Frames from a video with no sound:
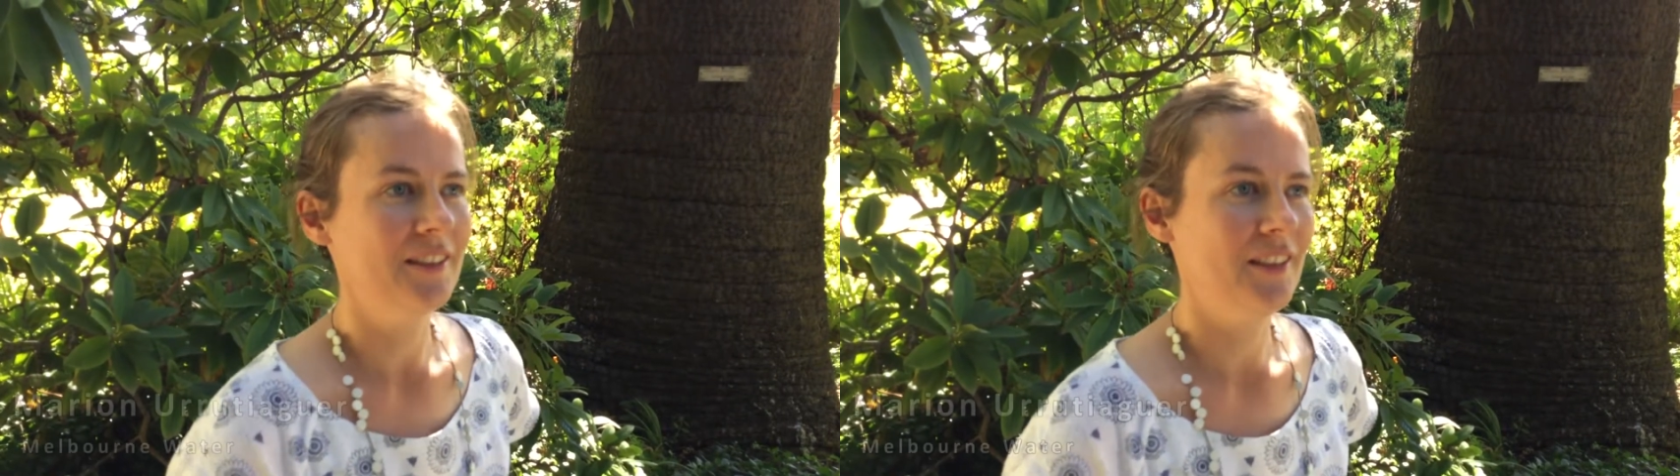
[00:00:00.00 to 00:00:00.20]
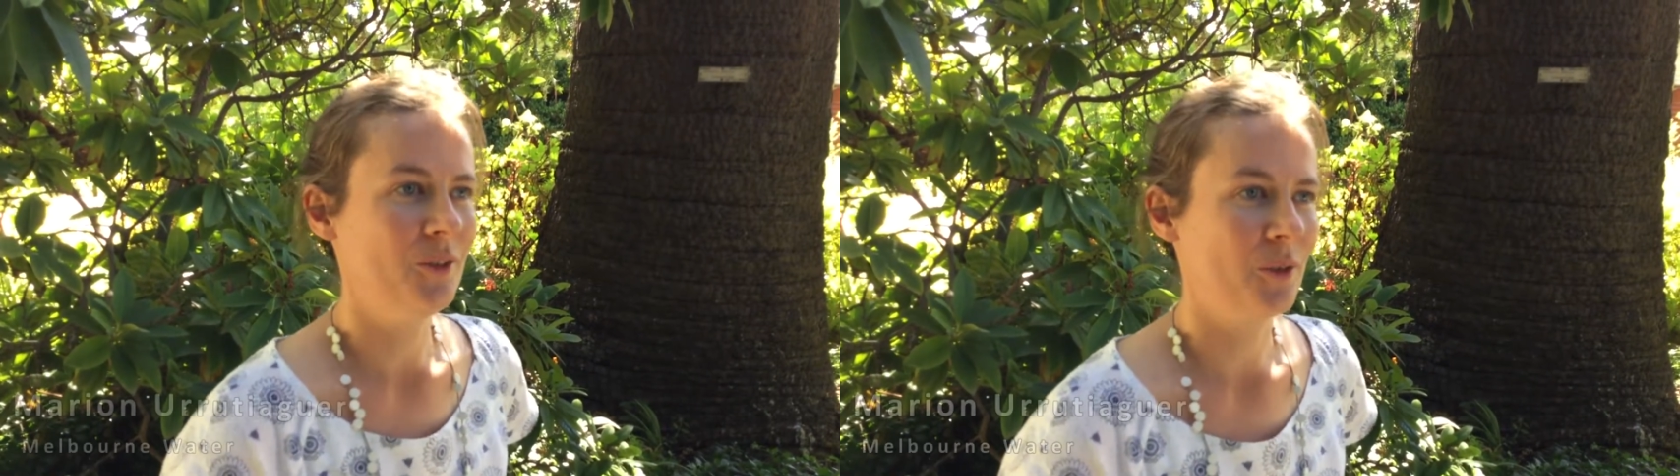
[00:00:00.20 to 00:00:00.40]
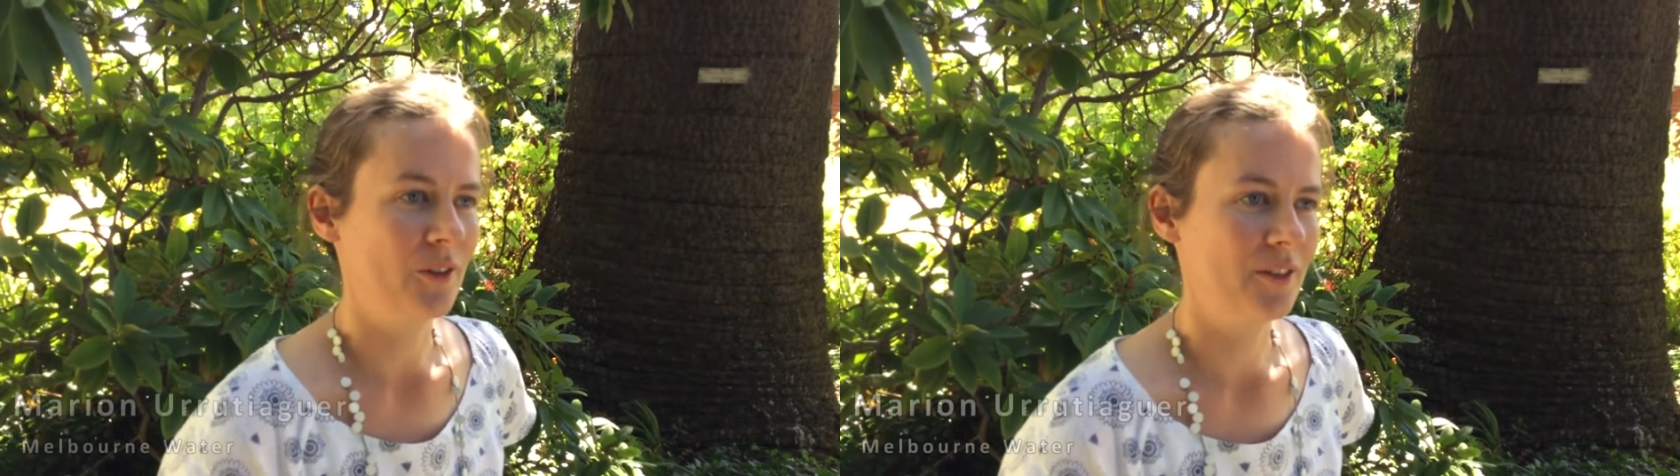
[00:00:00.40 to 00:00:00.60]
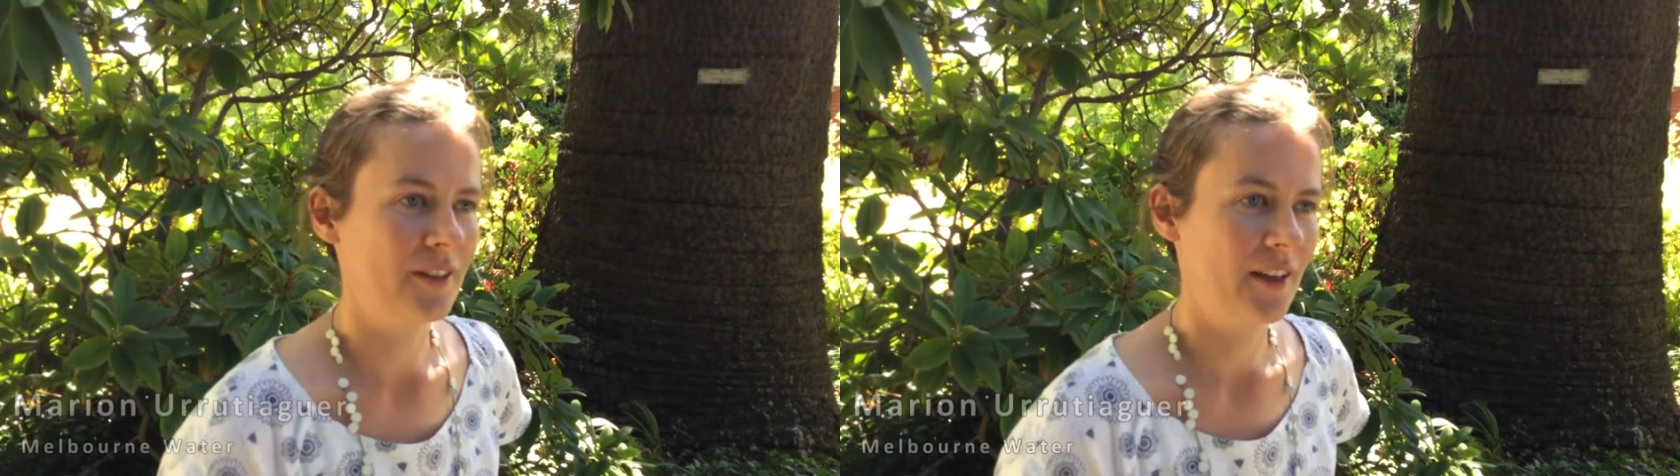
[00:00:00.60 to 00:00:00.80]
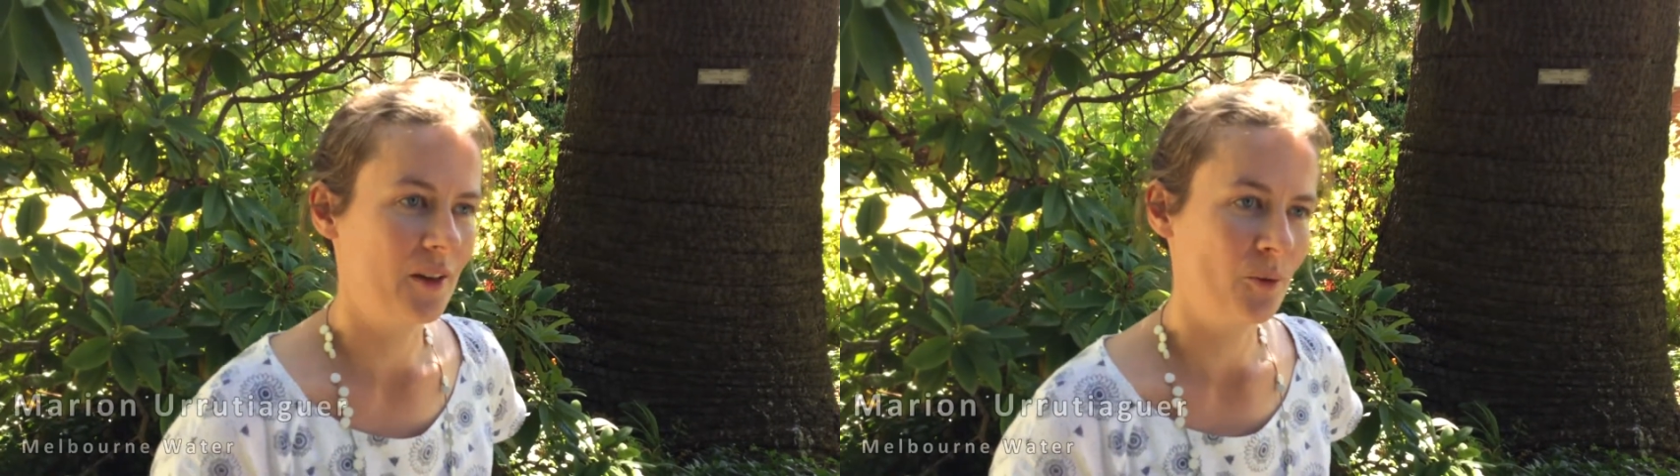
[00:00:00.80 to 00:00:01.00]
need to
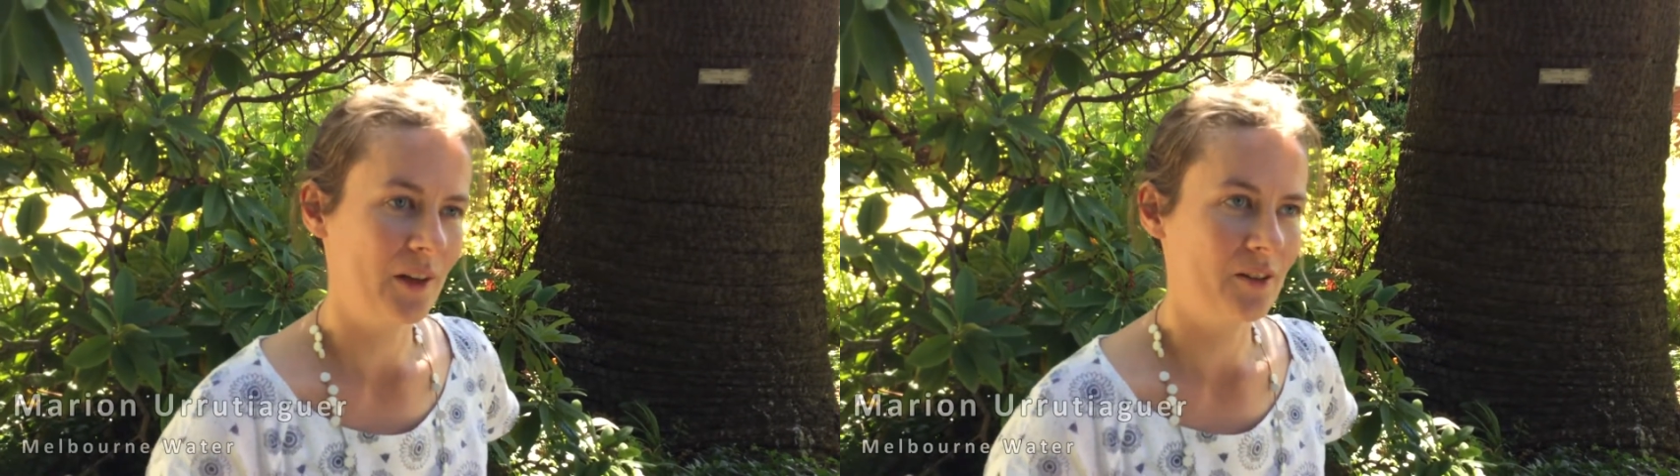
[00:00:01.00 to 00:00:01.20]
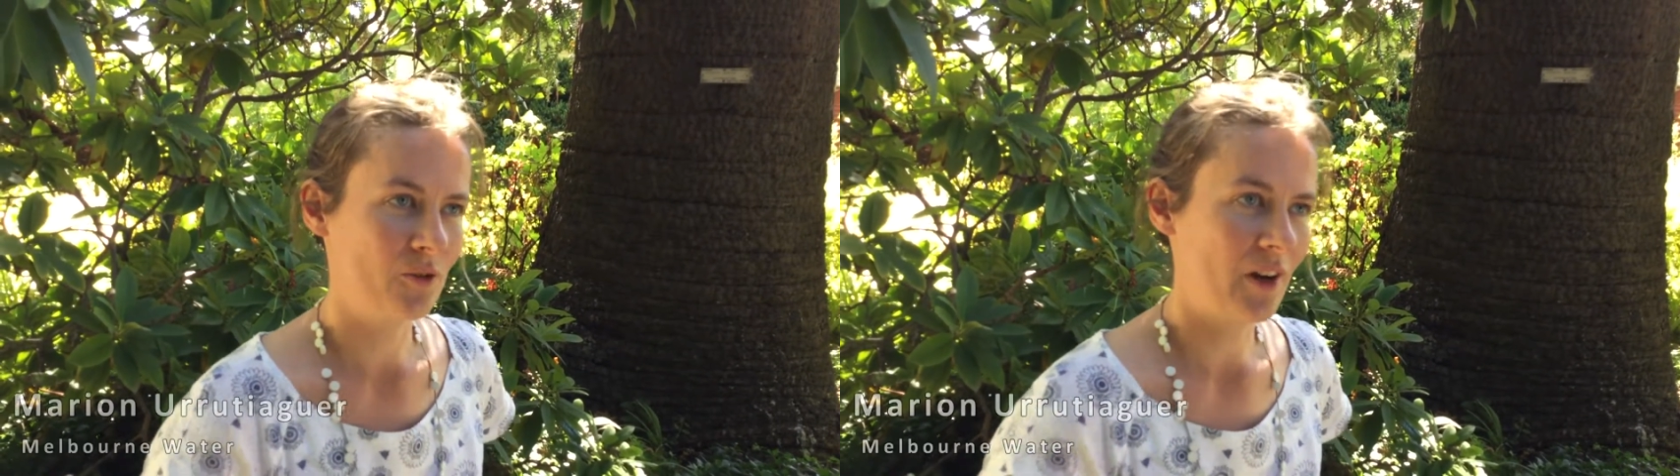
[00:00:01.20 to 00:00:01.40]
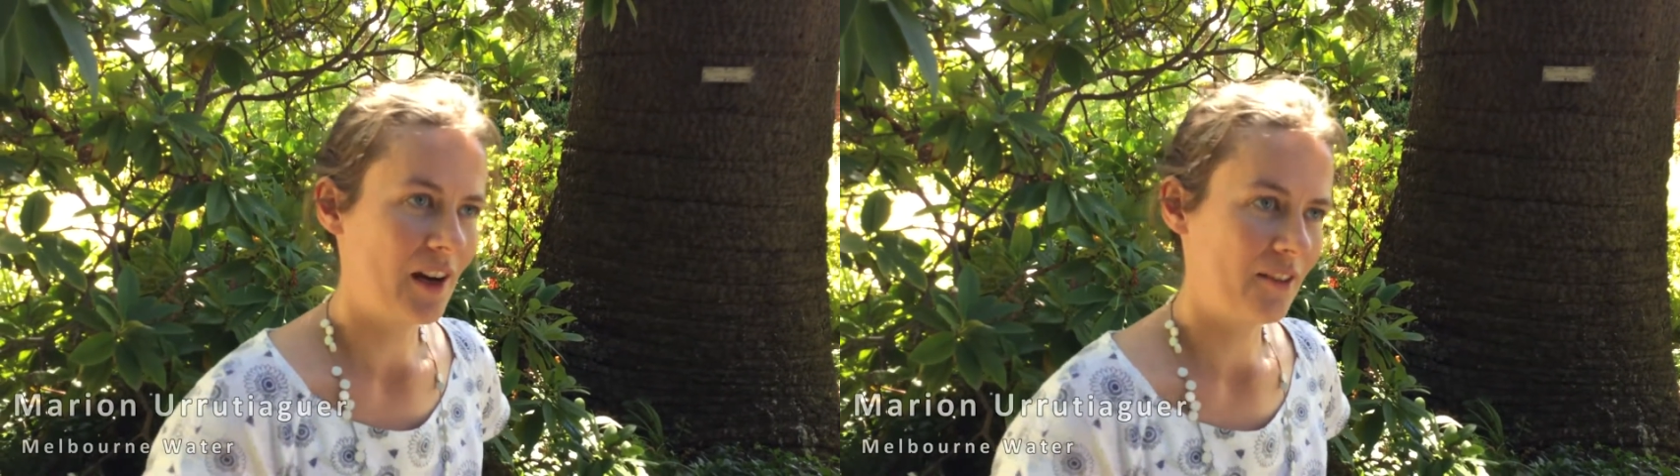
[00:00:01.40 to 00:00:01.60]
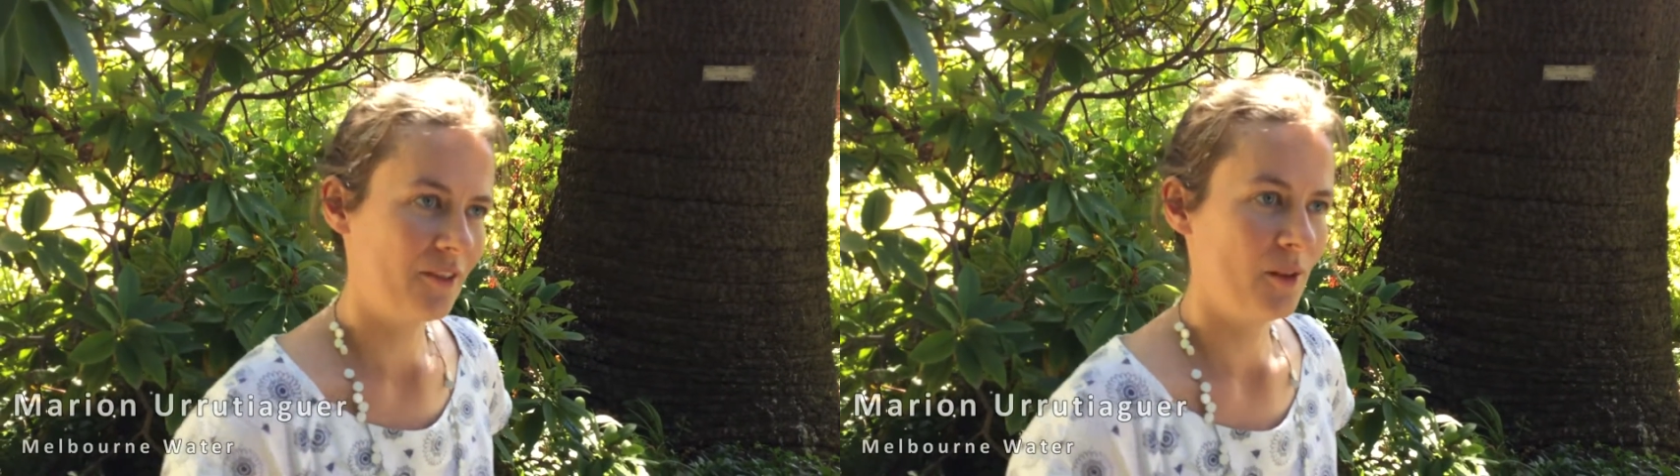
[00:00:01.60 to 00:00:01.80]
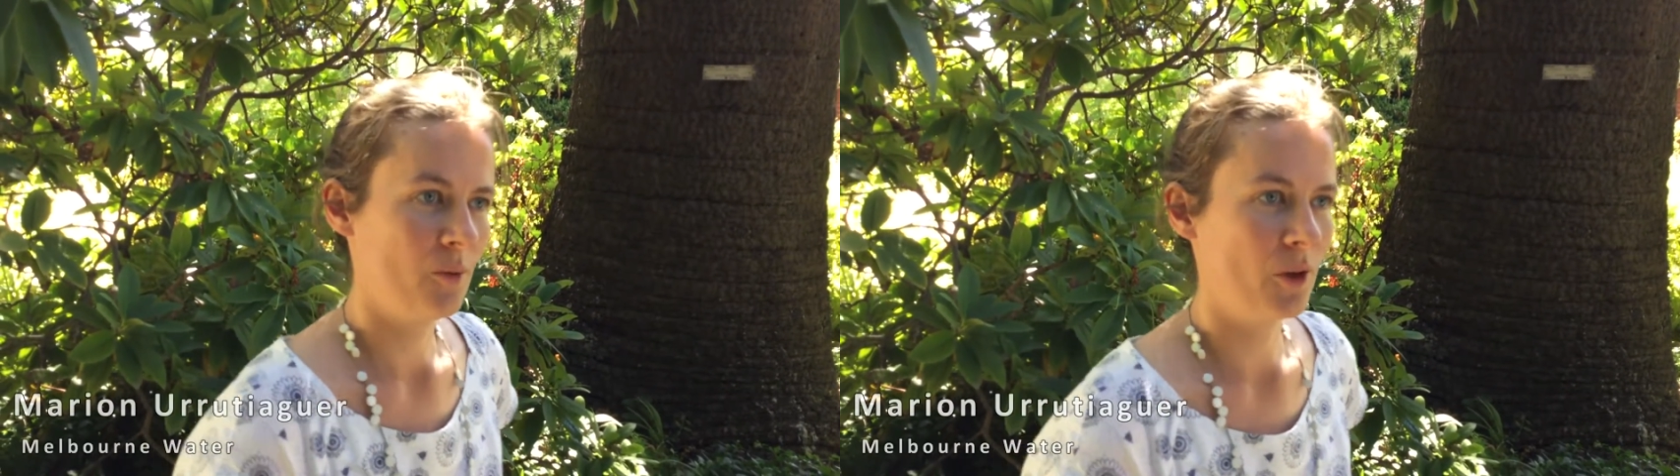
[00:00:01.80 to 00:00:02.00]
understand what drives